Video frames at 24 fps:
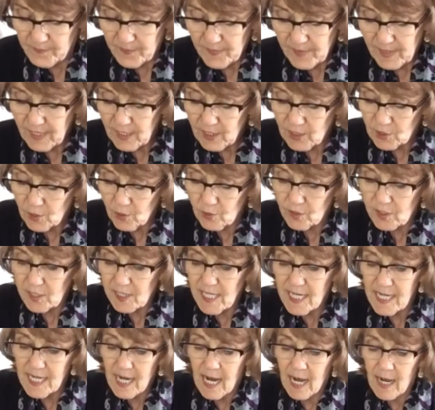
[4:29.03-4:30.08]
these
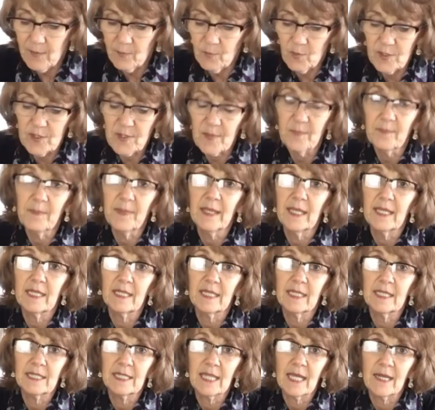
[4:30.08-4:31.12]
usually come with a pit
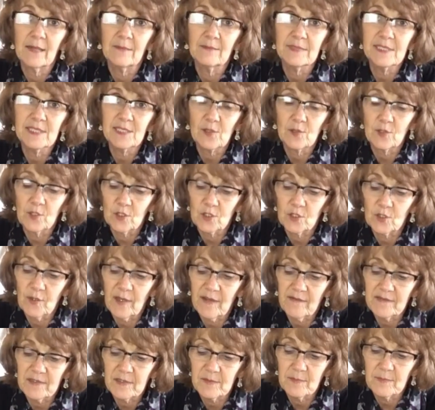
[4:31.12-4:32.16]
in them, so you do
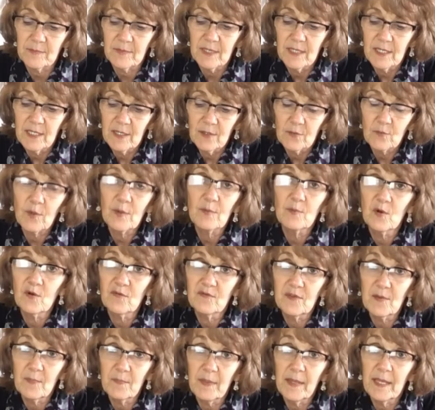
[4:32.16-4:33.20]
have to remove
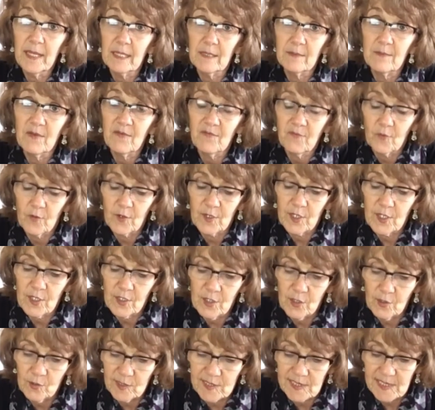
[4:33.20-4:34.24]
the pit before you
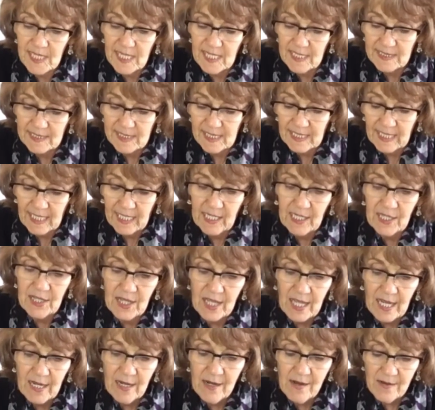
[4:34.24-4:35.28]
use these in
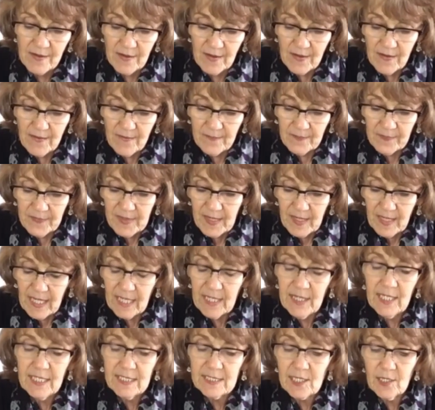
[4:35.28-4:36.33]
anything.
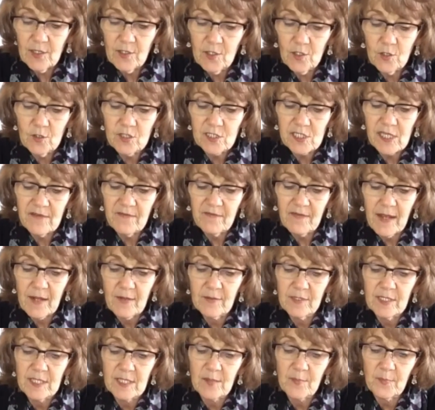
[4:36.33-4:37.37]
And these are usually
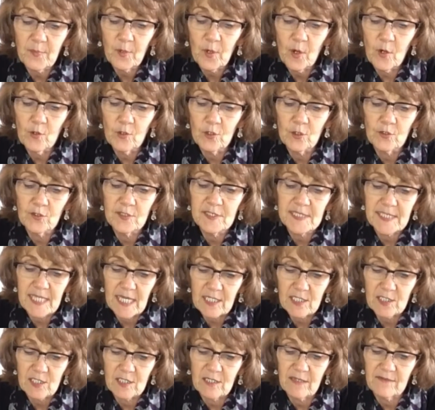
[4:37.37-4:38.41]
found in the produce
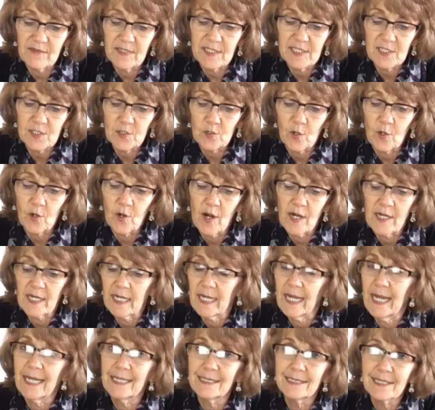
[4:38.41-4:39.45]
section of the store on an
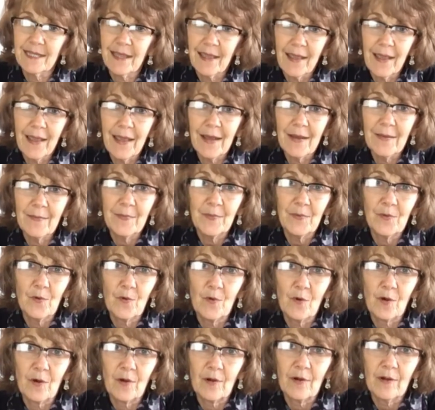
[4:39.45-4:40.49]
end cap,
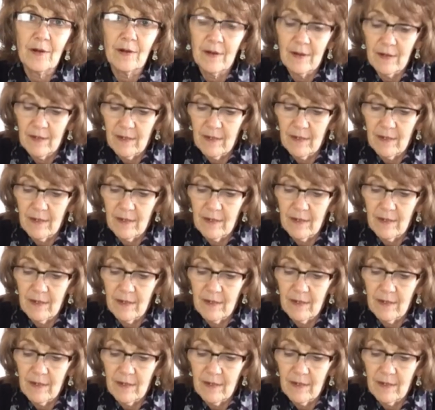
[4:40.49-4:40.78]
or